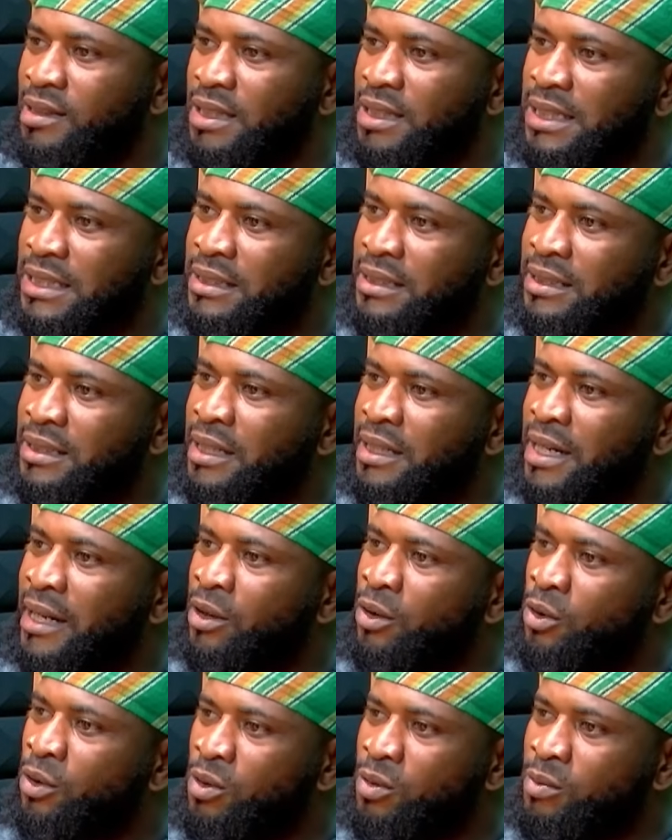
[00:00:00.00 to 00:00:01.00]
sitting at
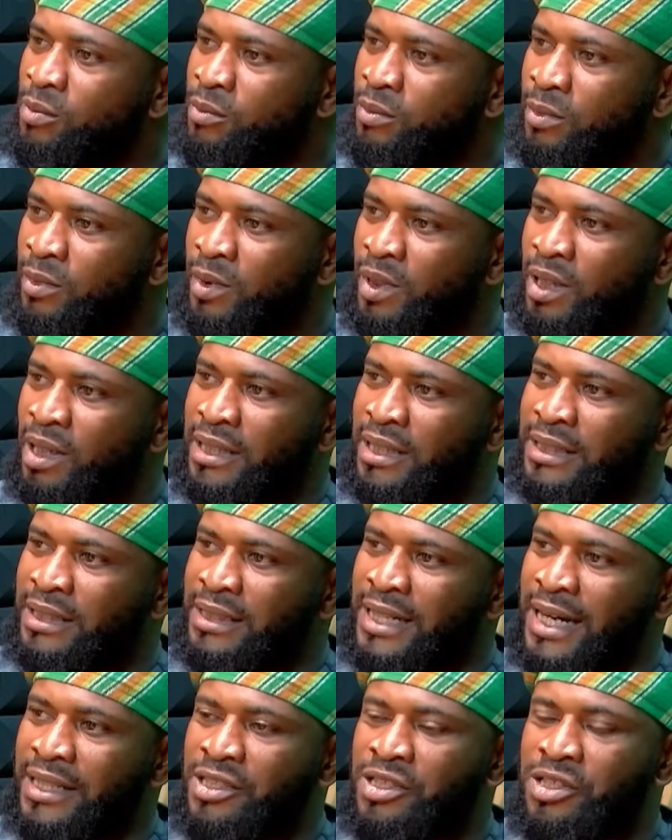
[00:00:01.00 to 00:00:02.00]
home,
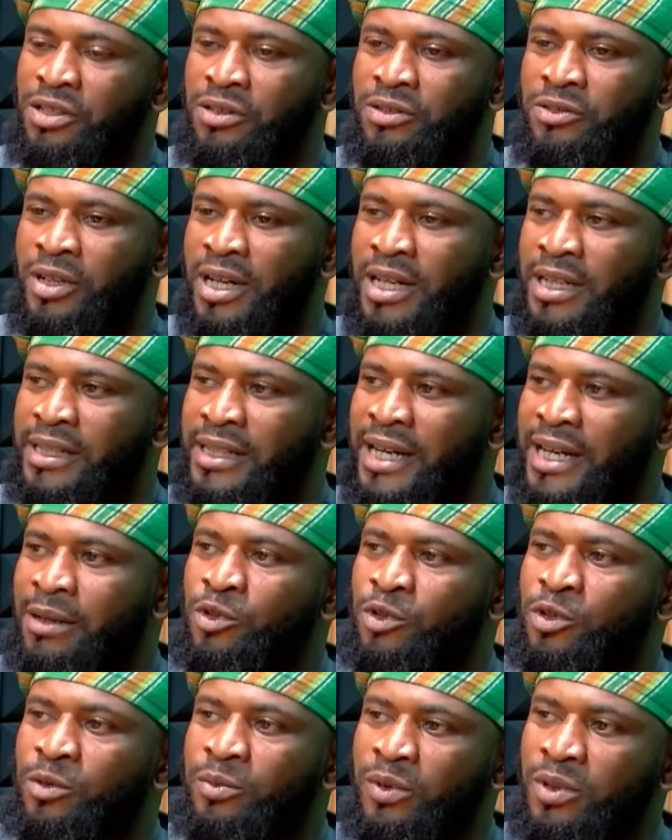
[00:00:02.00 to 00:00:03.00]
their children, their
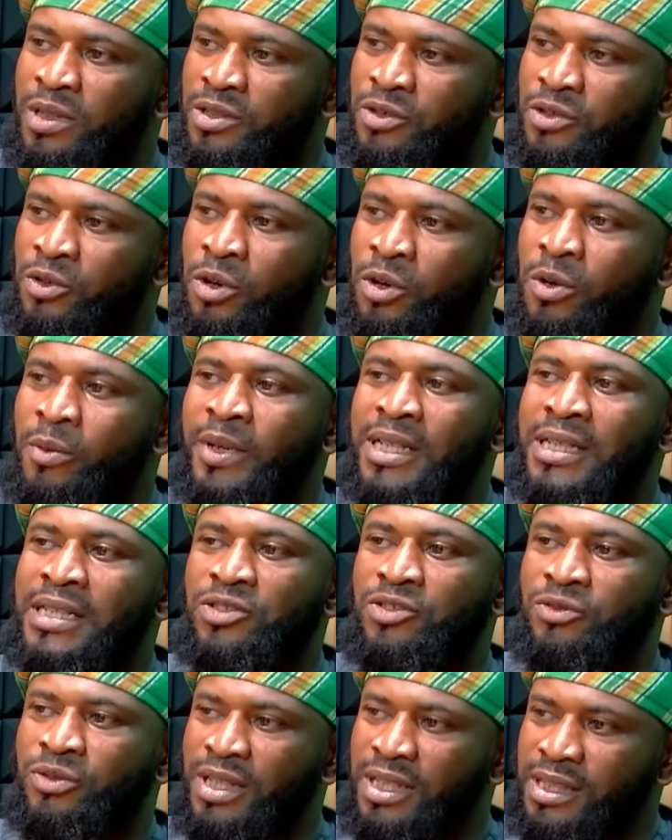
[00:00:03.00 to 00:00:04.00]
pupils roaming the
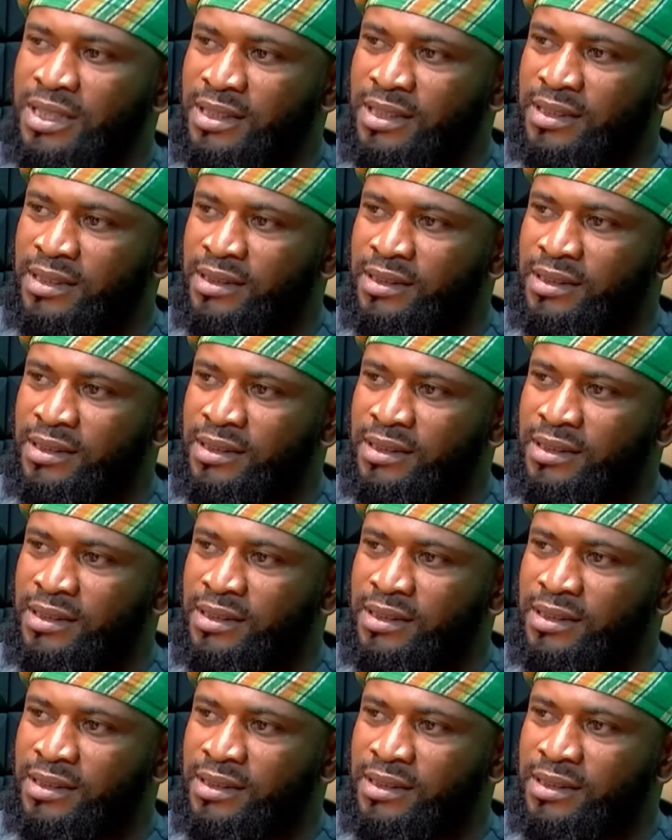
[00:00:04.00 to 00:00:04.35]
street.